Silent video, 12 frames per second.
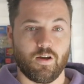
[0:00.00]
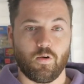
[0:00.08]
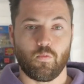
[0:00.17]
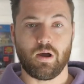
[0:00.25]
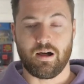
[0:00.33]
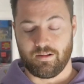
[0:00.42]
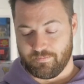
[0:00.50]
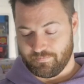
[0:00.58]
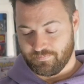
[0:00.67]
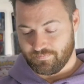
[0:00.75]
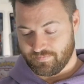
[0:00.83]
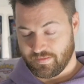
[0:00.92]
Well,
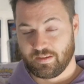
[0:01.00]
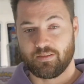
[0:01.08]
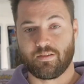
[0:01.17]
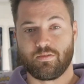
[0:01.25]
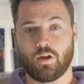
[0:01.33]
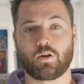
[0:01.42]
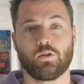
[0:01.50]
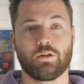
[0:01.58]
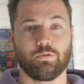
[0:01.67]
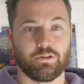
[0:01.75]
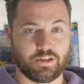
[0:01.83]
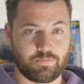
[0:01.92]
not only
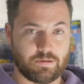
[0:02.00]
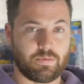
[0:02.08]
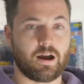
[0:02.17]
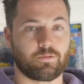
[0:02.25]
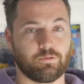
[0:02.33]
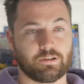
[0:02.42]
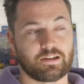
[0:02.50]
will this be powerful in